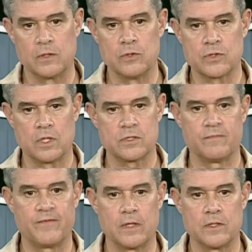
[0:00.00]
You saw
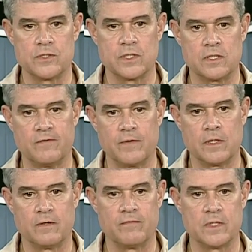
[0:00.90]
some fairly
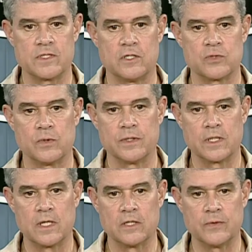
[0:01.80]
significant events elsewhere in
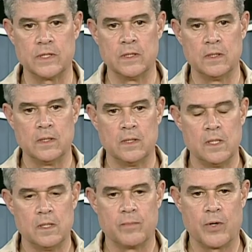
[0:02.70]
the country,
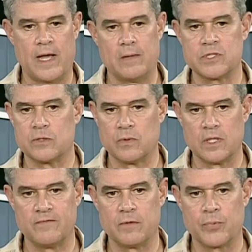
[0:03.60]
perhaps to
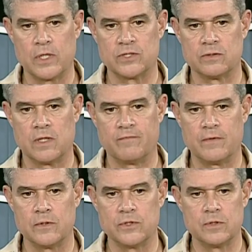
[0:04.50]
relieve the pressure on
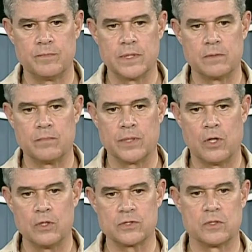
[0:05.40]
Fallujah, but, but
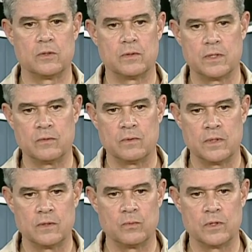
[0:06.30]
also it,
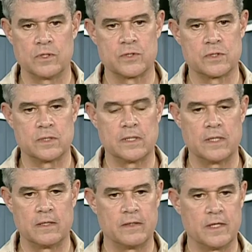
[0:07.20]
it was,
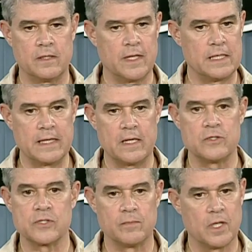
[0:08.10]
they, they
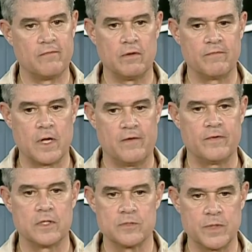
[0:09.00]
gained some level of
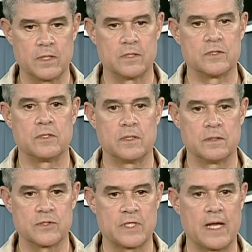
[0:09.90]
confidence because of the
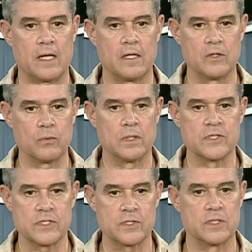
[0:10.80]
stand and the
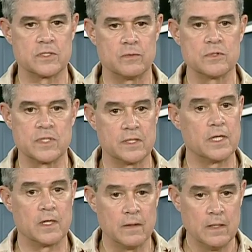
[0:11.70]
resistance that was in
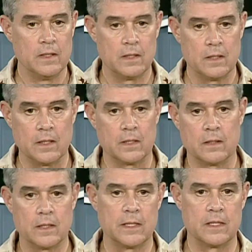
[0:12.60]
there
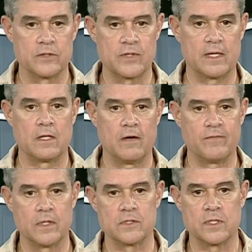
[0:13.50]
and and it's that
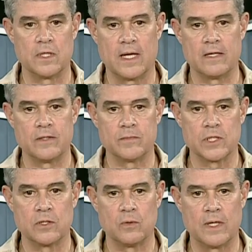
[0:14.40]
confidence that allowed them to
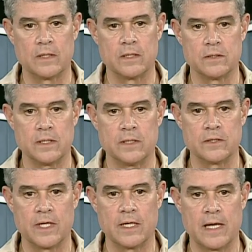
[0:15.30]
go out and, and
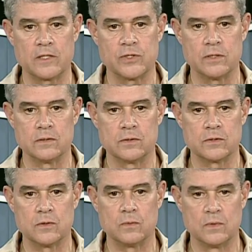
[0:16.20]
take action.
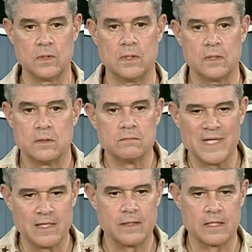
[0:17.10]
So
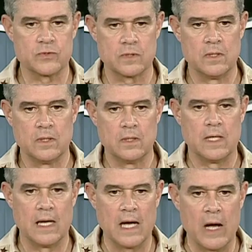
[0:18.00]
that that's
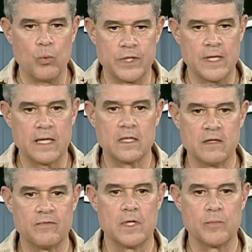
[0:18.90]
I, I would not
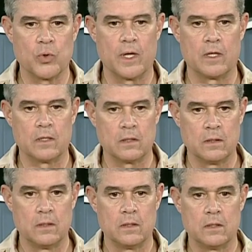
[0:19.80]
give them credit
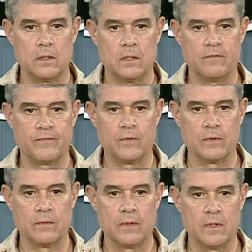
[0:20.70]
uh,
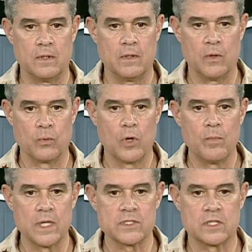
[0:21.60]
for a, a,
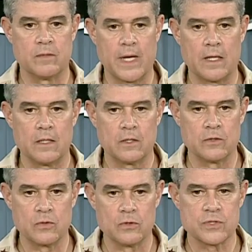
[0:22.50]
robust command and
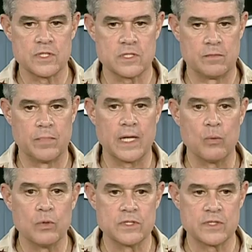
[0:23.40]
control system, but I
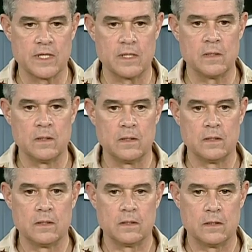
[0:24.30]
would say
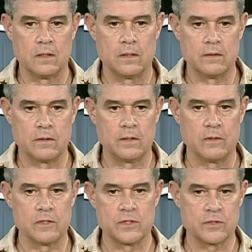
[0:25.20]
uh, that
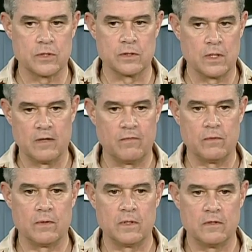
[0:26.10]
there is a certain
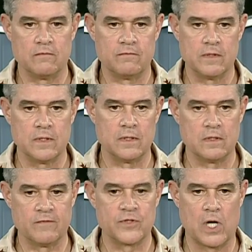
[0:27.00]
level of uh,
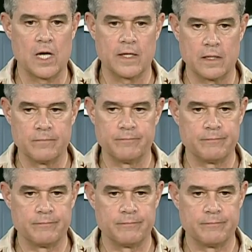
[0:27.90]
of talking.